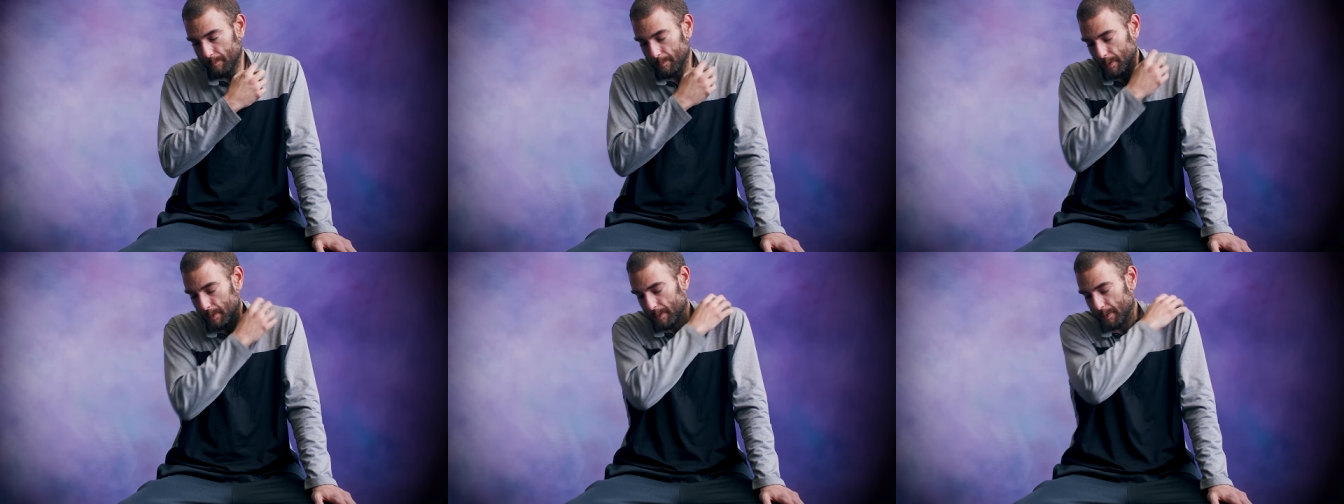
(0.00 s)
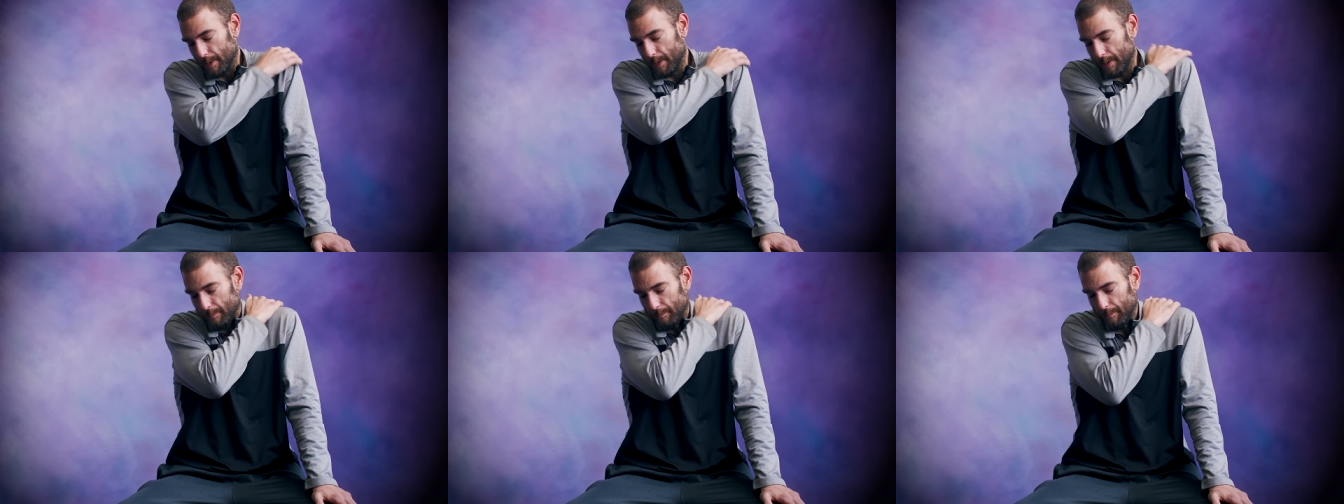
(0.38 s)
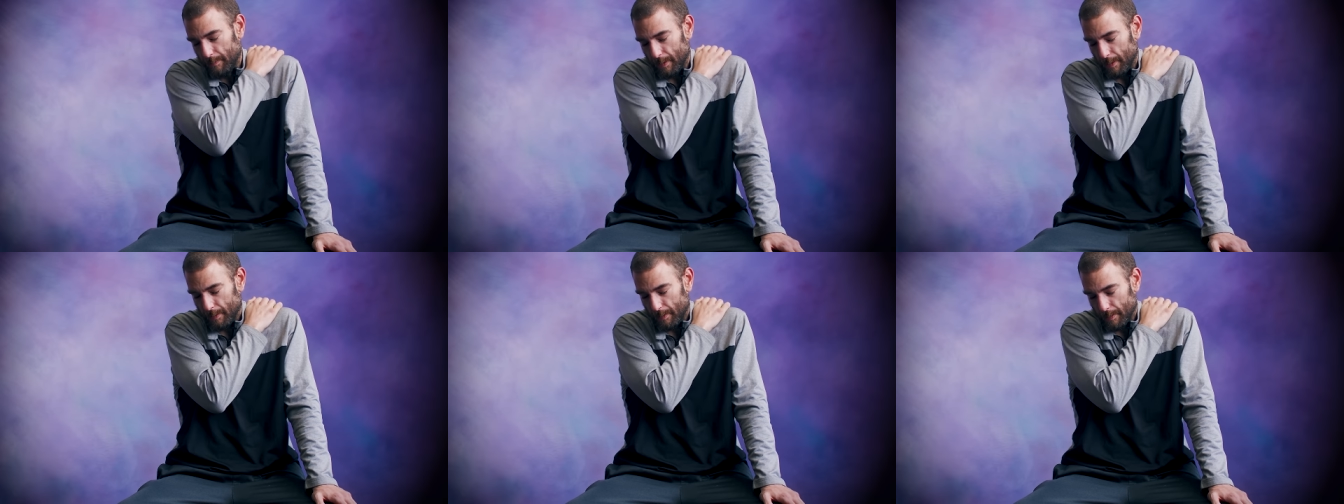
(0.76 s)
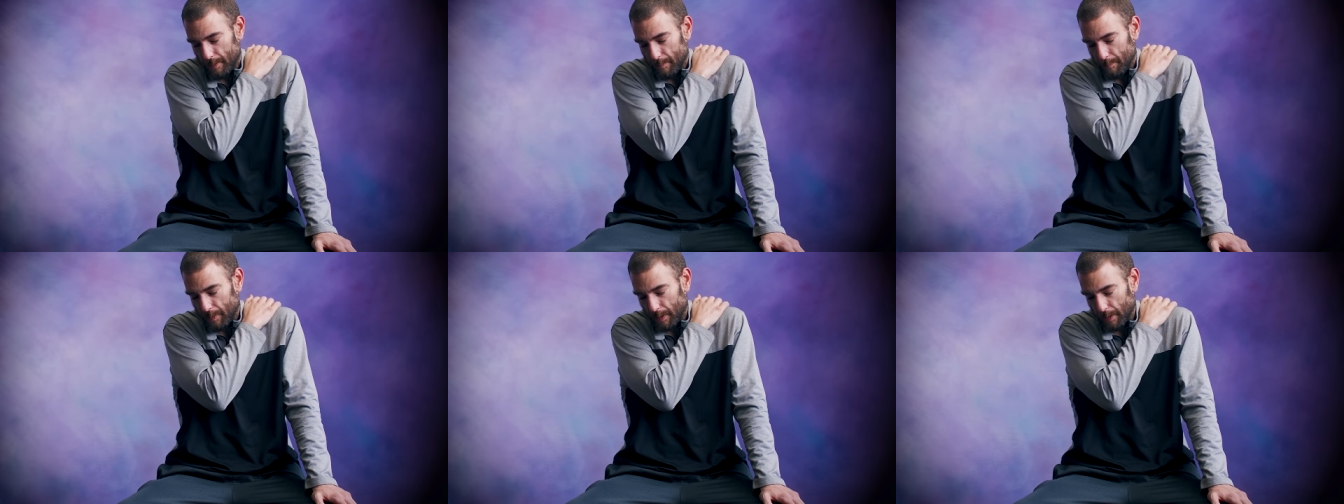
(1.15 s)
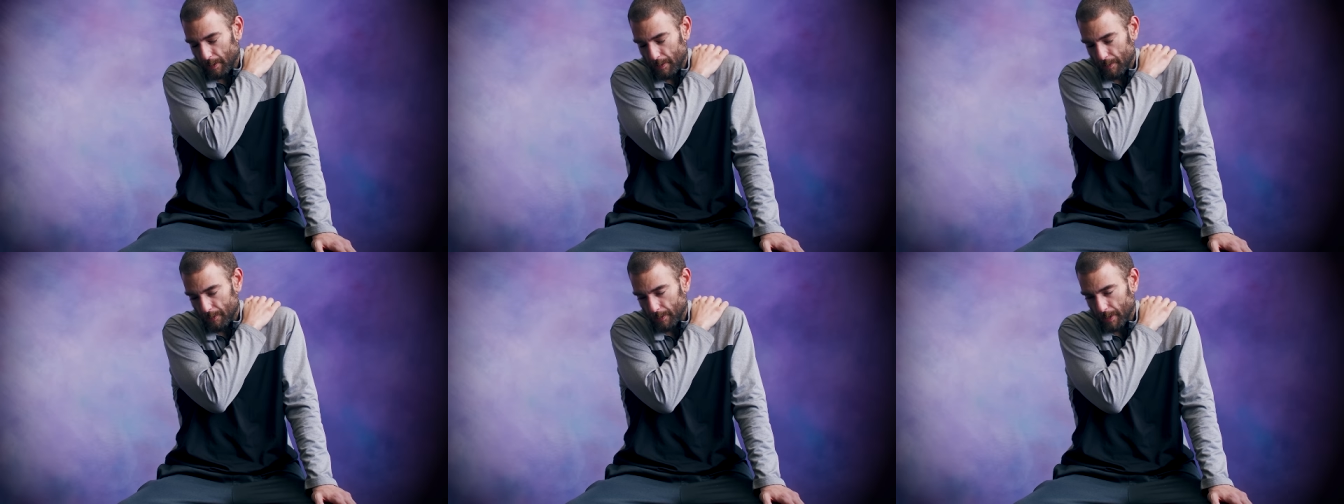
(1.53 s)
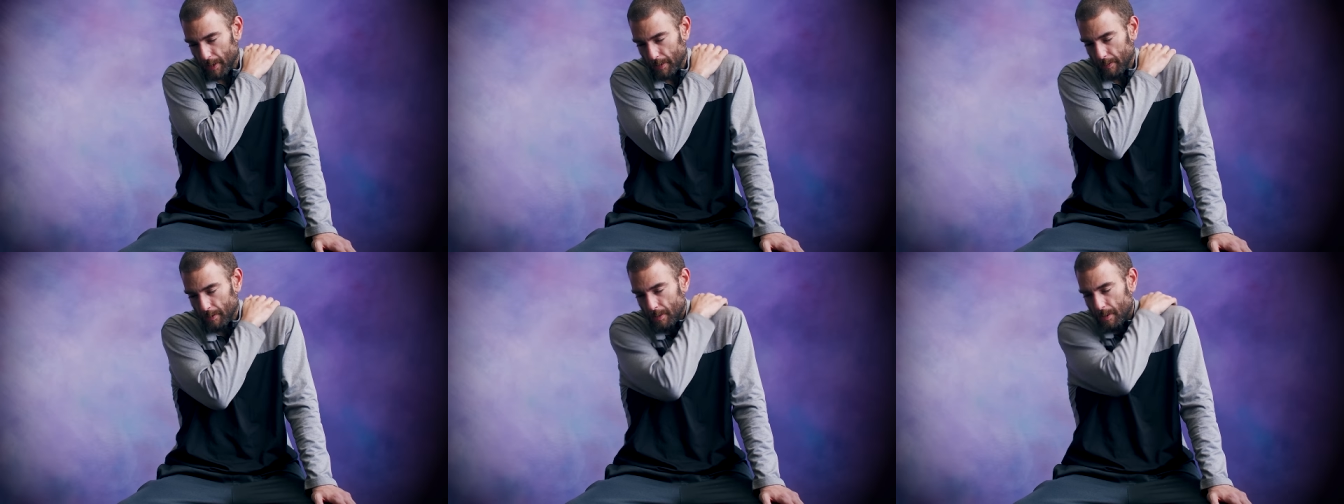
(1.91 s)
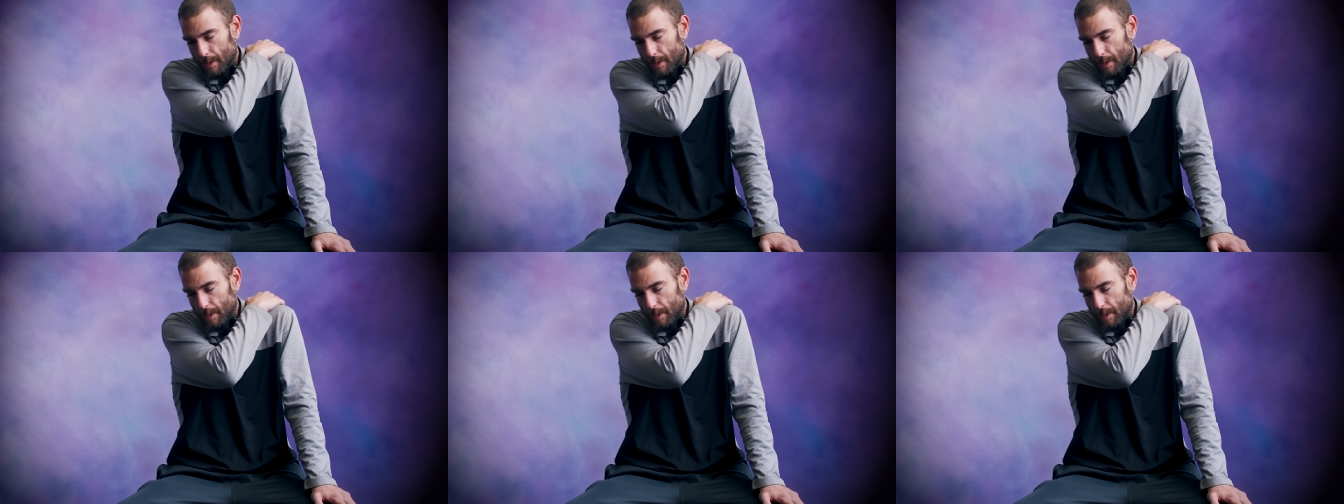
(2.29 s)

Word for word: birthday in beginning of July,